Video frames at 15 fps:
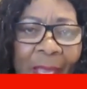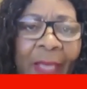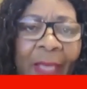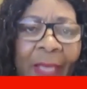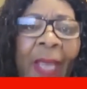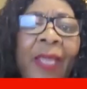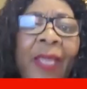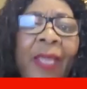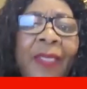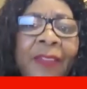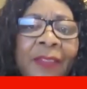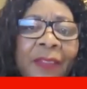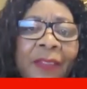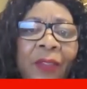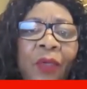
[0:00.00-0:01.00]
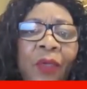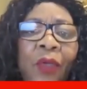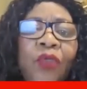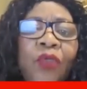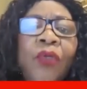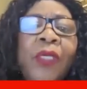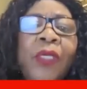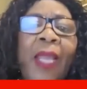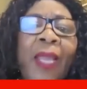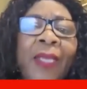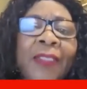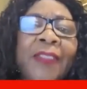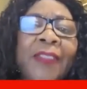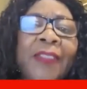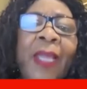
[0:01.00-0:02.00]
And I had to
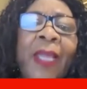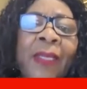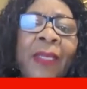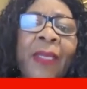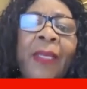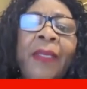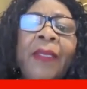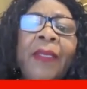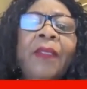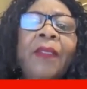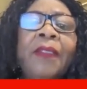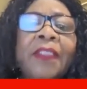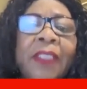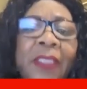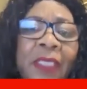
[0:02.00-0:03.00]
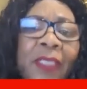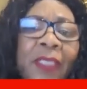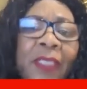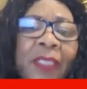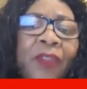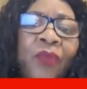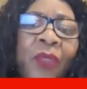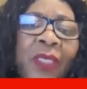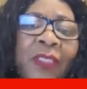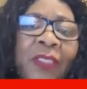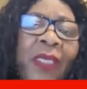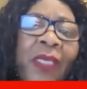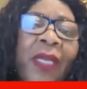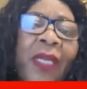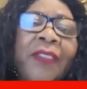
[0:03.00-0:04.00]
react like senior students in the
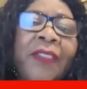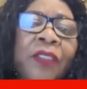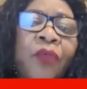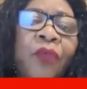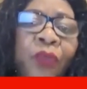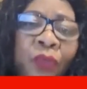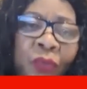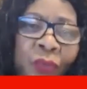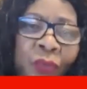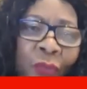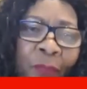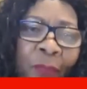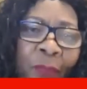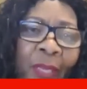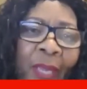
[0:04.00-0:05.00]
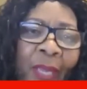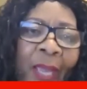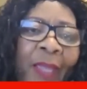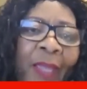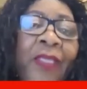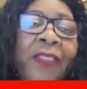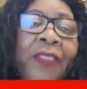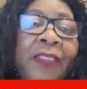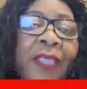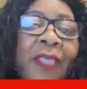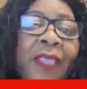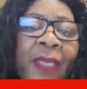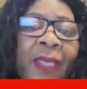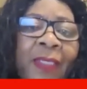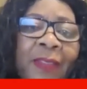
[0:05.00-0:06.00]
country would do. I then
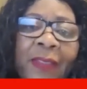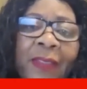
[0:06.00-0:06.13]
decided